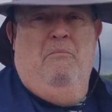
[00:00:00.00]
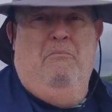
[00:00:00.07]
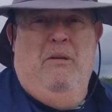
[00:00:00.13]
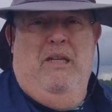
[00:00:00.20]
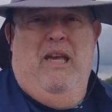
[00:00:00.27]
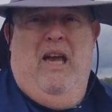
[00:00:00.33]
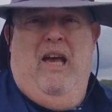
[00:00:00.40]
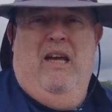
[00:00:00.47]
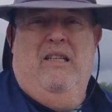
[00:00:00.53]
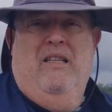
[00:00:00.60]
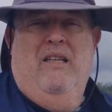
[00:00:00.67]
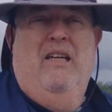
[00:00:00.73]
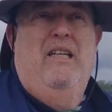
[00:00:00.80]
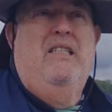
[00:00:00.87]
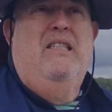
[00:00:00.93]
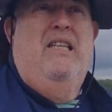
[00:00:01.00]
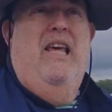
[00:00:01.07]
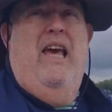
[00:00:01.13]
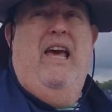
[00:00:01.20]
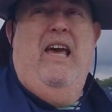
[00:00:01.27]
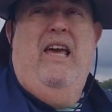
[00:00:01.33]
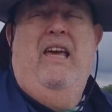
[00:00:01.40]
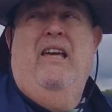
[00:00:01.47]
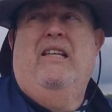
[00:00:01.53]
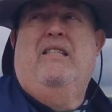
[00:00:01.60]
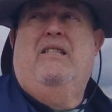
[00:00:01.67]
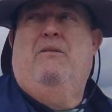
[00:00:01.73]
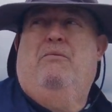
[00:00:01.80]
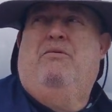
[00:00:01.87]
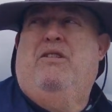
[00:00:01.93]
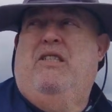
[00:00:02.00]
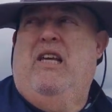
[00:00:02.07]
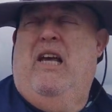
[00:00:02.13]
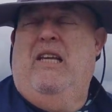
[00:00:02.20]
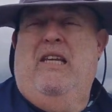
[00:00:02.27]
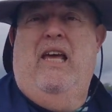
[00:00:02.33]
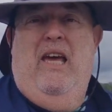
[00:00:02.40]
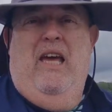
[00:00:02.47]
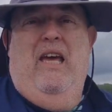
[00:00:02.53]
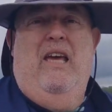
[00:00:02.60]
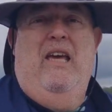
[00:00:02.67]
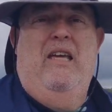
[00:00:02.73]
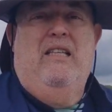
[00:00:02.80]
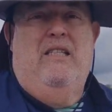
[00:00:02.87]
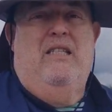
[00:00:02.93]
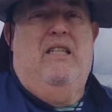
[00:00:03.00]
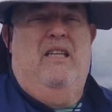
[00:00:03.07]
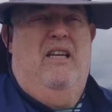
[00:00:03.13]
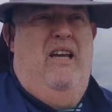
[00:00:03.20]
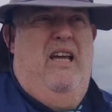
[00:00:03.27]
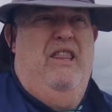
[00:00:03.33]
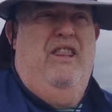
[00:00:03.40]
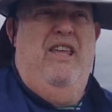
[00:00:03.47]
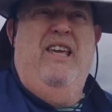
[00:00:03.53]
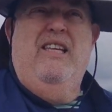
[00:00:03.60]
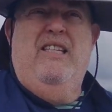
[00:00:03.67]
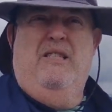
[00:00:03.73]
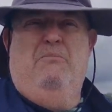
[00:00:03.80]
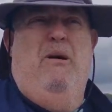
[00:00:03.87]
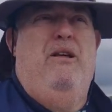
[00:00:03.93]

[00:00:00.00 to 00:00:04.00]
But yeah, it's a day, it's a Sunday, it's, I think it's